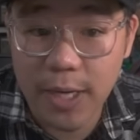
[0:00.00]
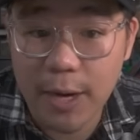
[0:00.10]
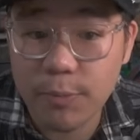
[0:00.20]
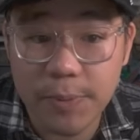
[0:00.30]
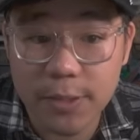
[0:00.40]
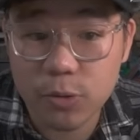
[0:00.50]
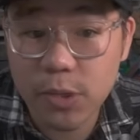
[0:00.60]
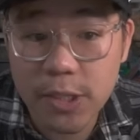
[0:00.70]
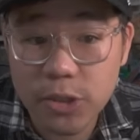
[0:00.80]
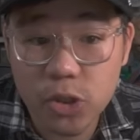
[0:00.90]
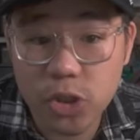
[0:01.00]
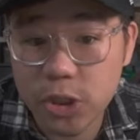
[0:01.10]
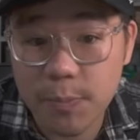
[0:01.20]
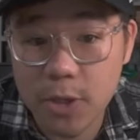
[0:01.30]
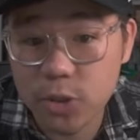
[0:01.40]
I would pick Surging
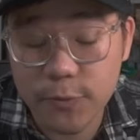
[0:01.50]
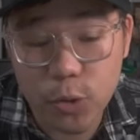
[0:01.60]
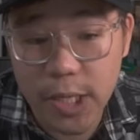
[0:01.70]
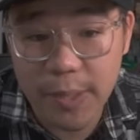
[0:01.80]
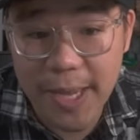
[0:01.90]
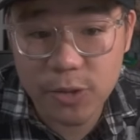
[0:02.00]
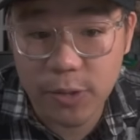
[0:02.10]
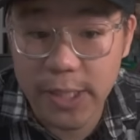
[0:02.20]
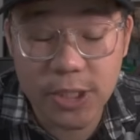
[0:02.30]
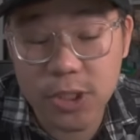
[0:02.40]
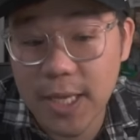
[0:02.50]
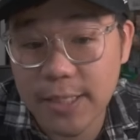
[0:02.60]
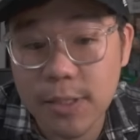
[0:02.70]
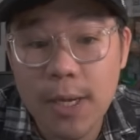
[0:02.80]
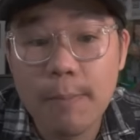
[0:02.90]
Sparks over Twilight Masquerade. It just
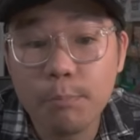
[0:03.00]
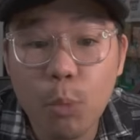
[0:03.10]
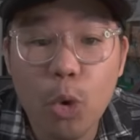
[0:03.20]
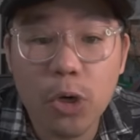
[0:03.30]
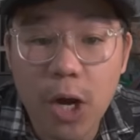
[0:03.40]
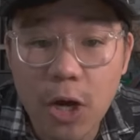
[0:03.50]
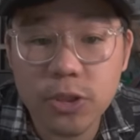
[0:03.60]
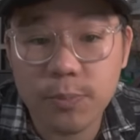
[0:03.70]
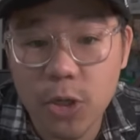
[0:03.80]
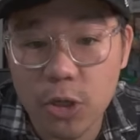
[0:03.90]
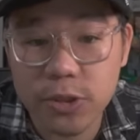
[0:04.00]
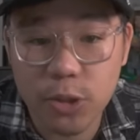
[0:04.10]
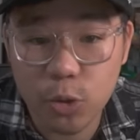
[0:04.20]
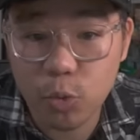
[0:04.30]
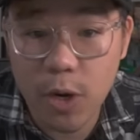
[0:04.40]
has more awesome cards that
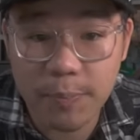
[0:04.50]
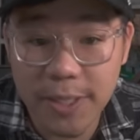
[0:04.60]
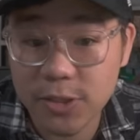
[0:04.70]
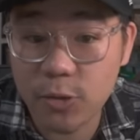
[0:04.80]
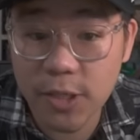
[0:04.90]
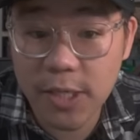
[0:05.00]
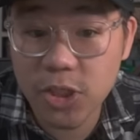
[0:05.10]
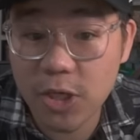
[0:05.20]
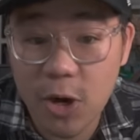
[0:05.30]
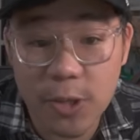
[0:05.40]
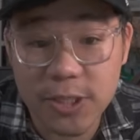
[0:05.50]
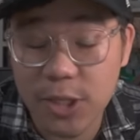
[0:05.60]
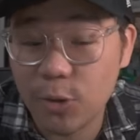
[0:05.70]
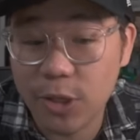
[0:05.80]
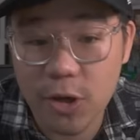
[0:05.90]
you'd want, because the Greninja card is
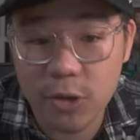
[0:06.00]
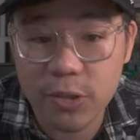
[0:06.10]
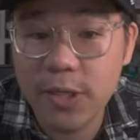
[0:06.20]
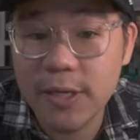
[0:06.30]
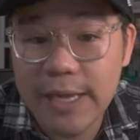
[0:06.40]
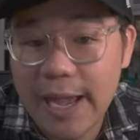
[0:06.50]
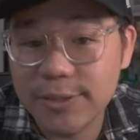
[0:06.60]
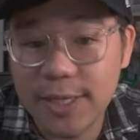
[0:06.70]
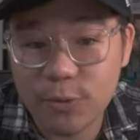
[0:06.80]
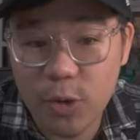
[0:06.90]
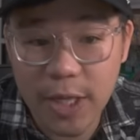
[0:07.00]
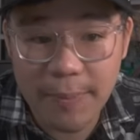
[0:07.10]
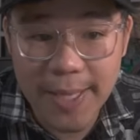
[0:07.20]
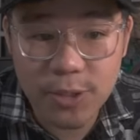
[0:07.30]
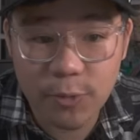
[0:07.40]
the only card outside of Twilight
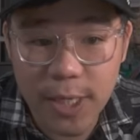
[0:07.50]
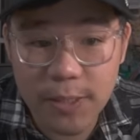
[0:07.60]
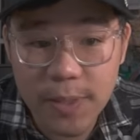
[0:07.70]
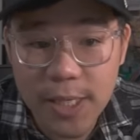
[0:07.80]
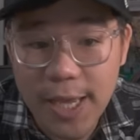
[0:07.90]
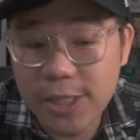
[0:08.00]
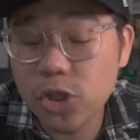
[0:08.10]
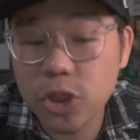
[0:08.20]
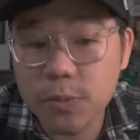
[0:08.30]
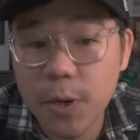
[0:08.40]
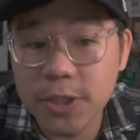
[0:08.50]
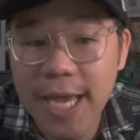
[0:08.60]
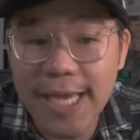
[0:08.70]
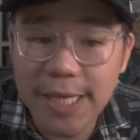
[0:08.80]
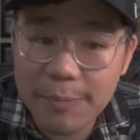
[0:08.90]
Masquerade, and Surging Sparks
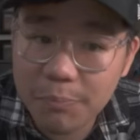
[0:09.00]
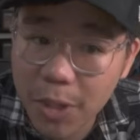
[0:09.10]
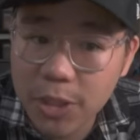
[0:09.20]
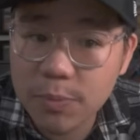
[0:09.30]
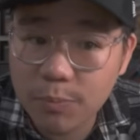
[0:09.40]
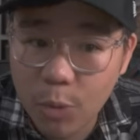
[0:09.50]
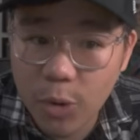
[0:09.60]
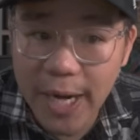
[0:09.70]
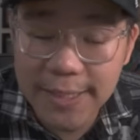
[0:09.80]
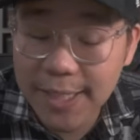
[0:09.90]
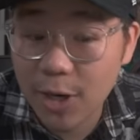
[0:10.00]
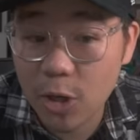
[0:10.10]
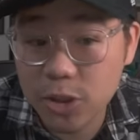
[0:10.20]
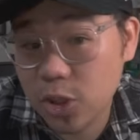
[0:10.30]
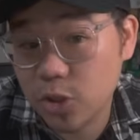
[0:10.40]
has a bunch more
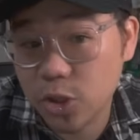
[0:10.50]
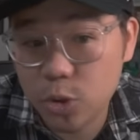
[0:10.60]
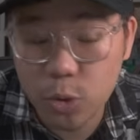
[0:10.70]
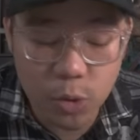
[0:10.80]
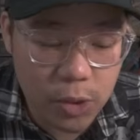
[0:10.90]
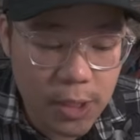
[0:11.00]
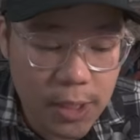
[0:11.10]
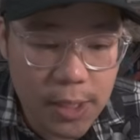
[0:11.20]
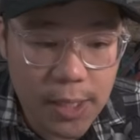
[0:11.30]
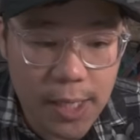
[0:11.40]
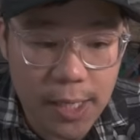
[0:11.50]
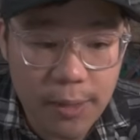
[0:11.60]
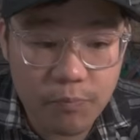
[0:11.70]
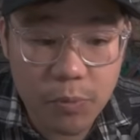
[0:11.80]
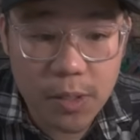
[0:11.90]
SIRs that are just cool.
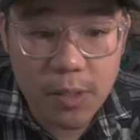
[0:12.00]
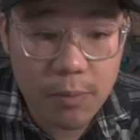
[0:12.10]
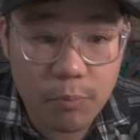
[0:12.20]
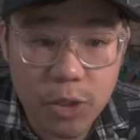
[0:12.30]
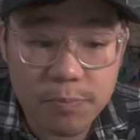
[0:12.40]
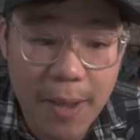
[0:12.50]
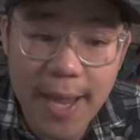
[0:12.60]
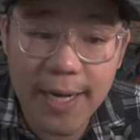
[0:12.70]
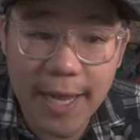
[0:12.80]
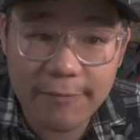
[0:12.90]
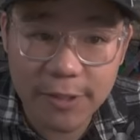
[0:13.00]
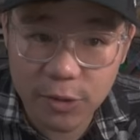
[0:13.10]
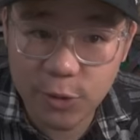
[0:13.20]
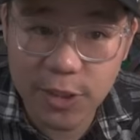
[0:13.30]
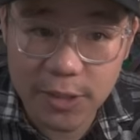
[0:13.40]
Prismatic
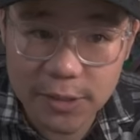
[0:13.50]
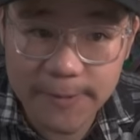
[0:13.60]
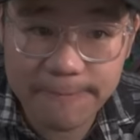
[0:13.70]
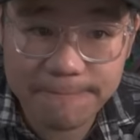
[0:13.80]
Evolutions.